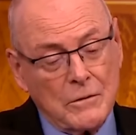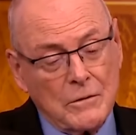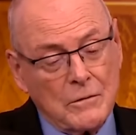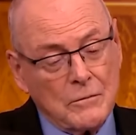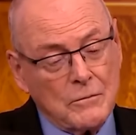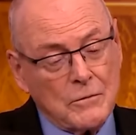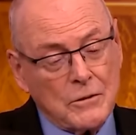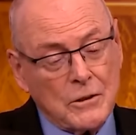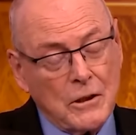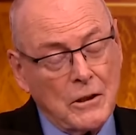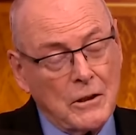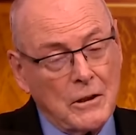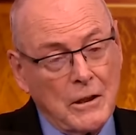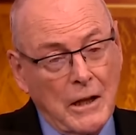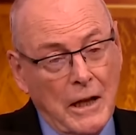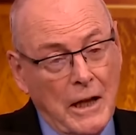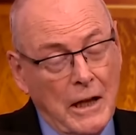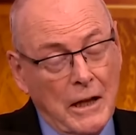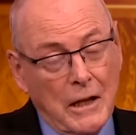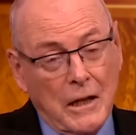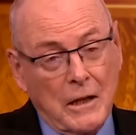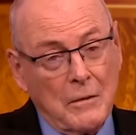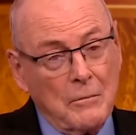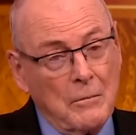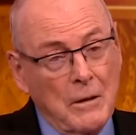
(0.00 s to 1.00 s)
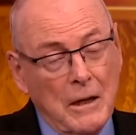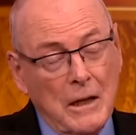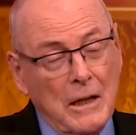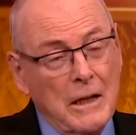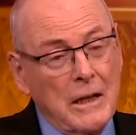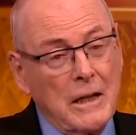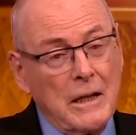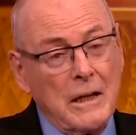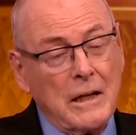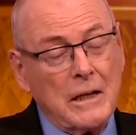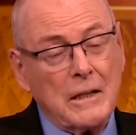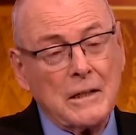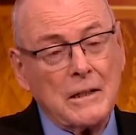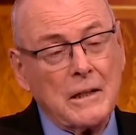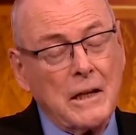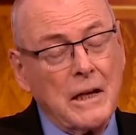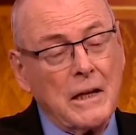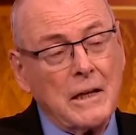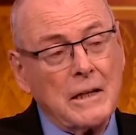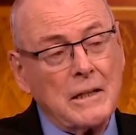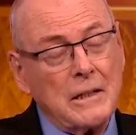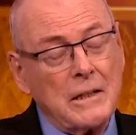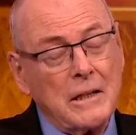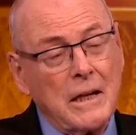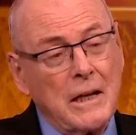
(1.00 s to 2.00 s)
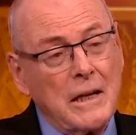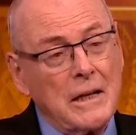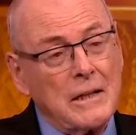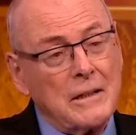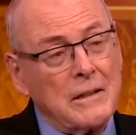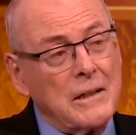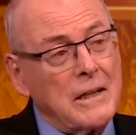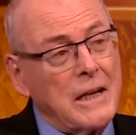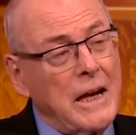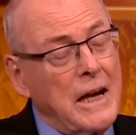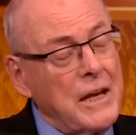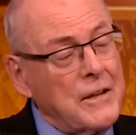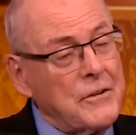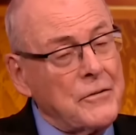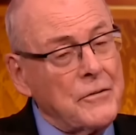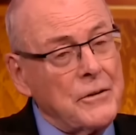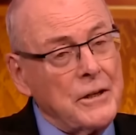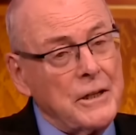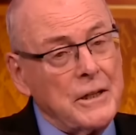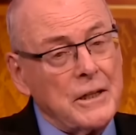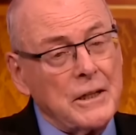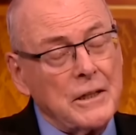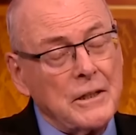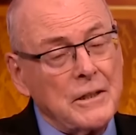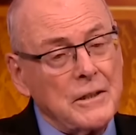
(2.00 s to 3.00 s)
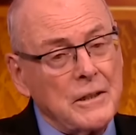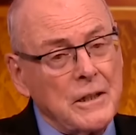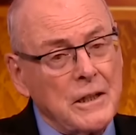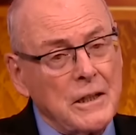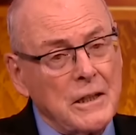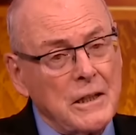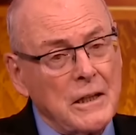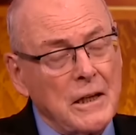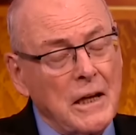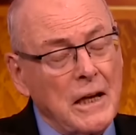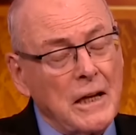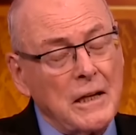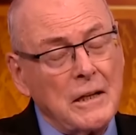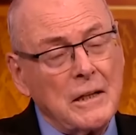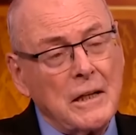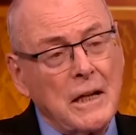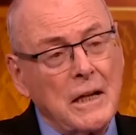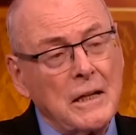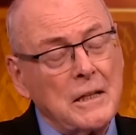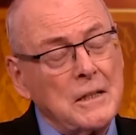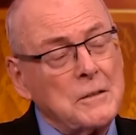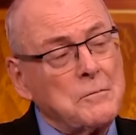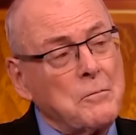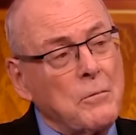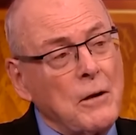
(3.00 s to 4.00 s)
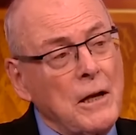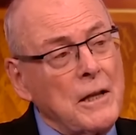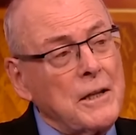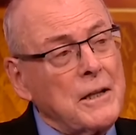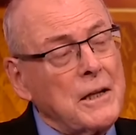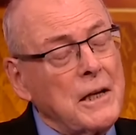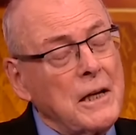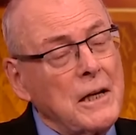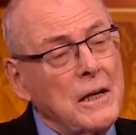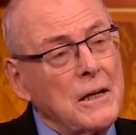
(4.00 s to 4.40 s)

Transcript: certainly, and Camilla and Catherine and his brother.